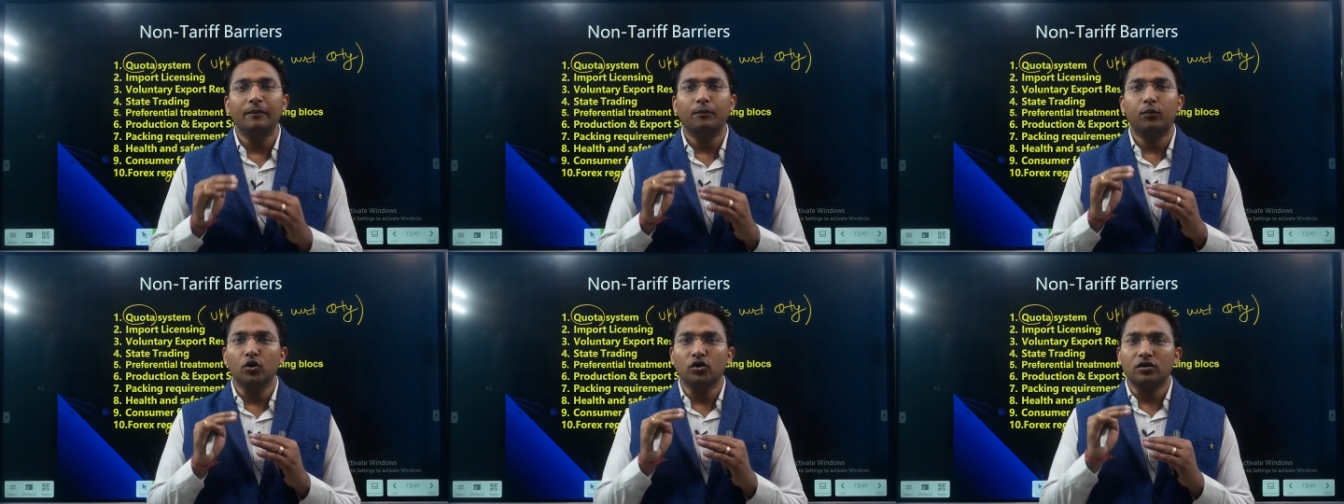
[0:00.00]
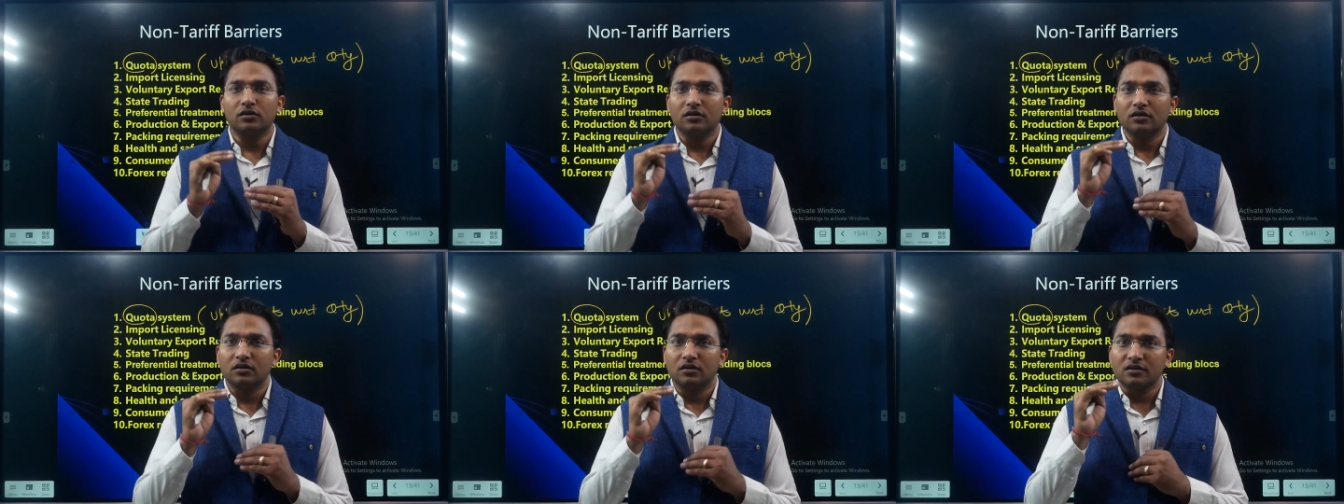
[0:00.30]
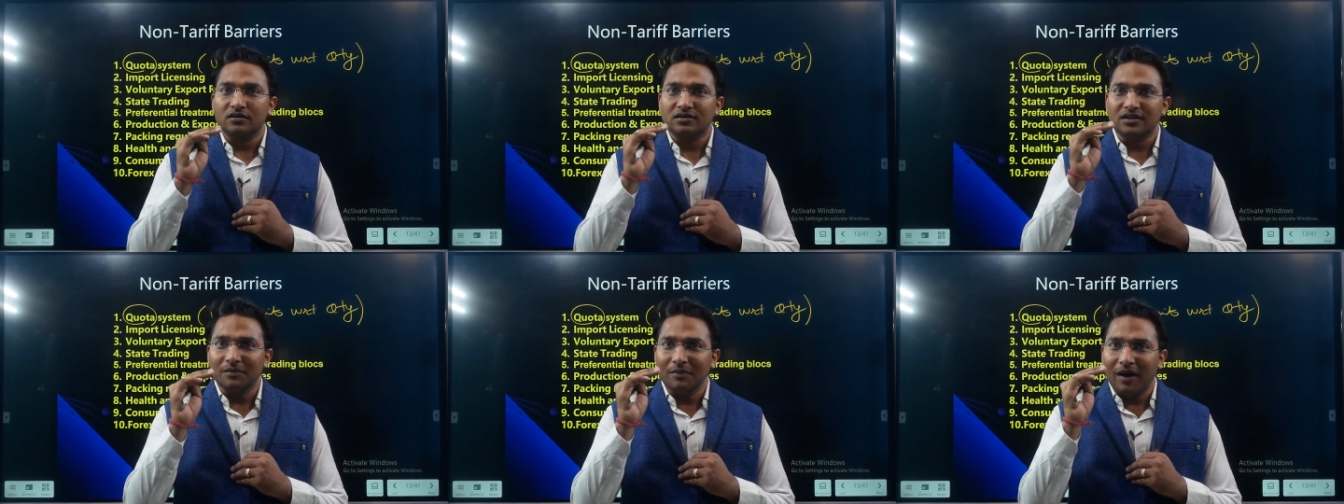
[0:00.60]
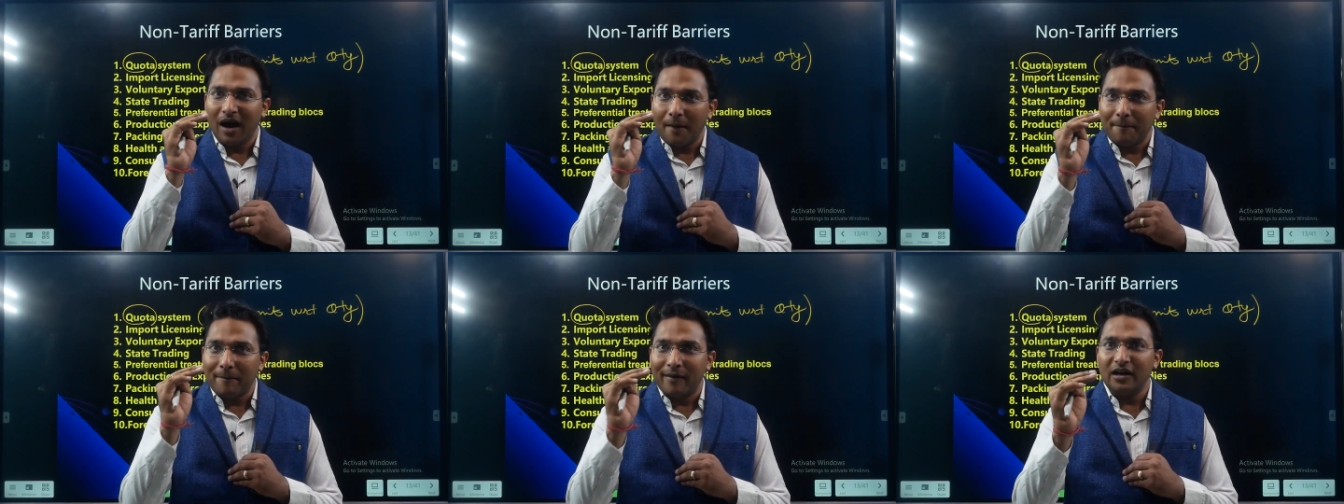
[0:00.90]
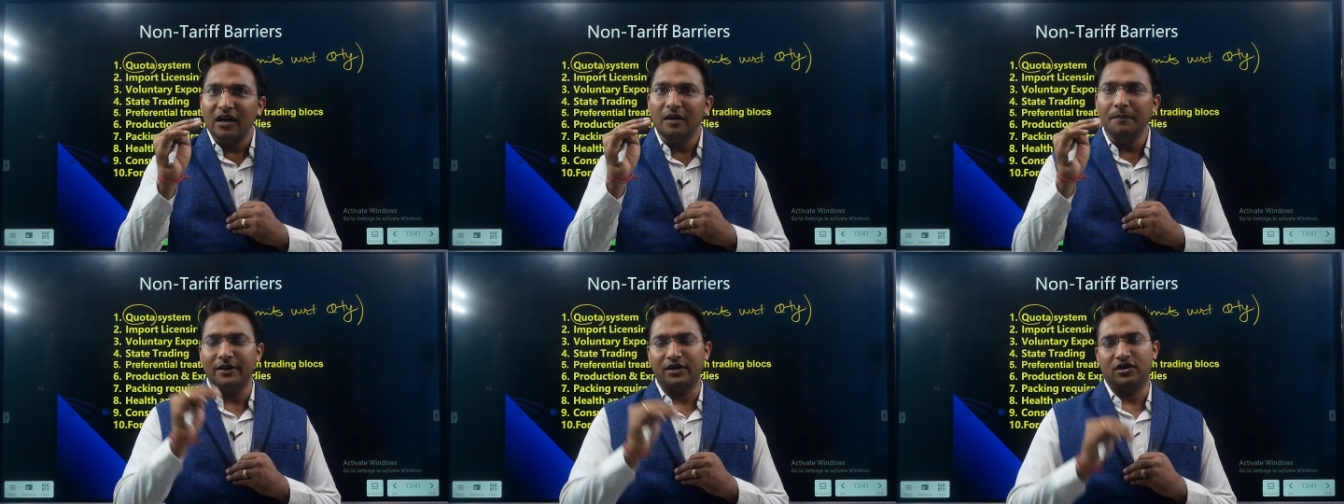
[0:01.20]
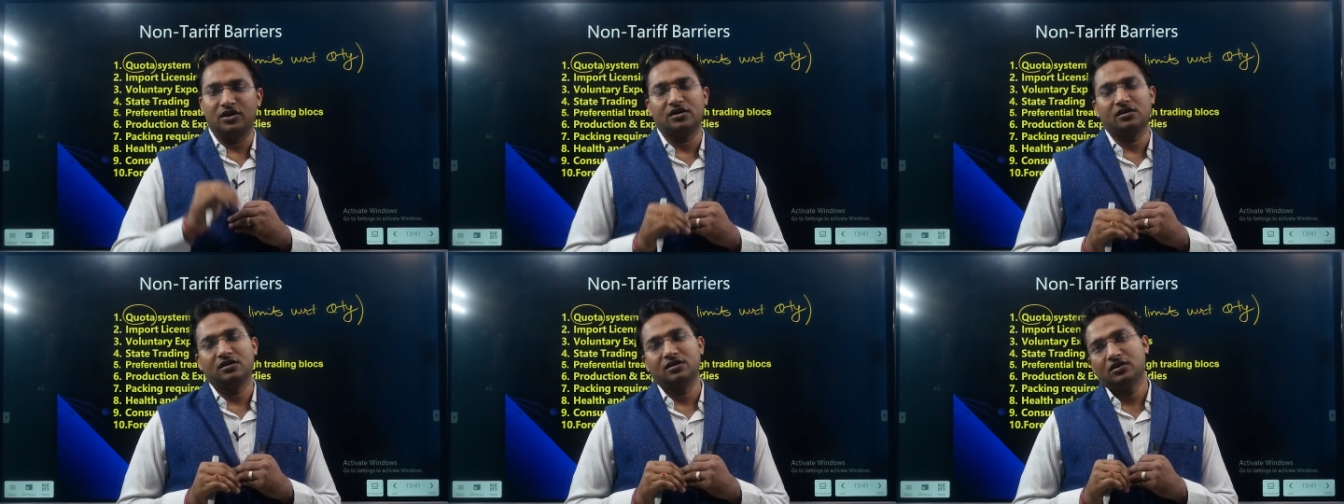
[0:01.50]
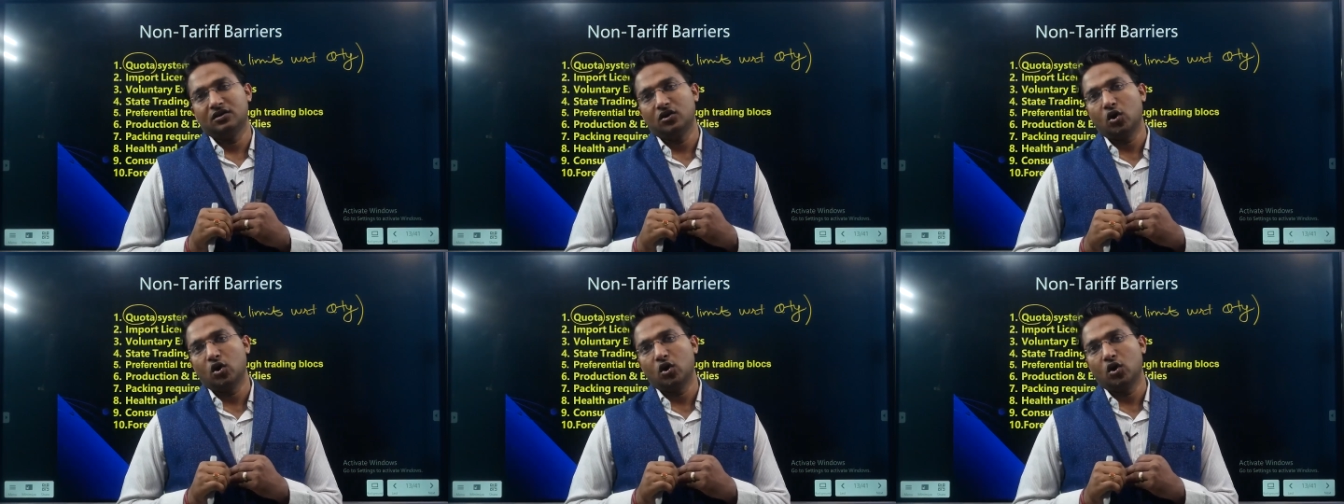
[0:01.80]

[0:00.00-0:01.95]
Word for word: will put some upper limit